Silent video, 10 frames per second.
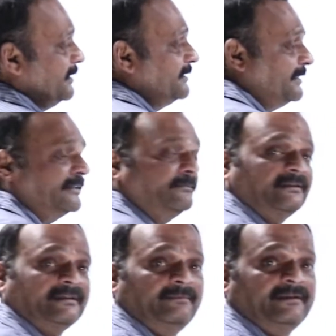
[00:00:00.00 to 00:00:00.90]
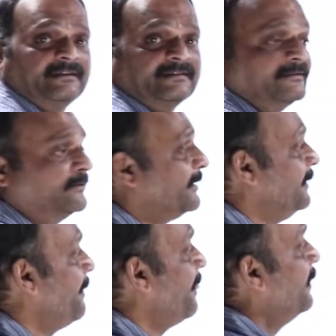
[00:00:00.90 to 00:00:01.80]
is nothing but 3 meters.
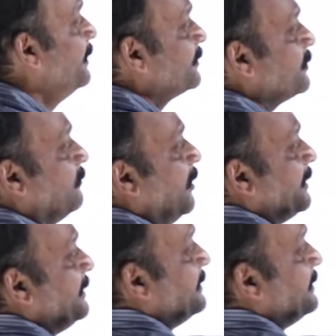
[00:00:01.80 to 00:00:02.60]
Okay, so what is